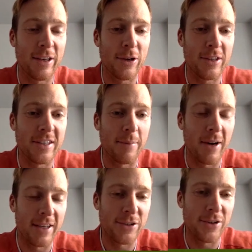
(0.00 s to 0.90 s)
can see by
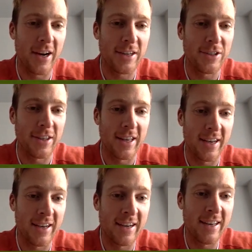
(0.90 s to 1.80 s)
his reaction
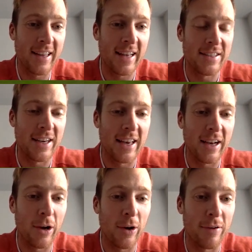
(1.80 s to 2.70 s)
there, as he let
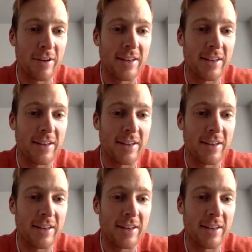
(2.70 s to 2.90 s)
go of it,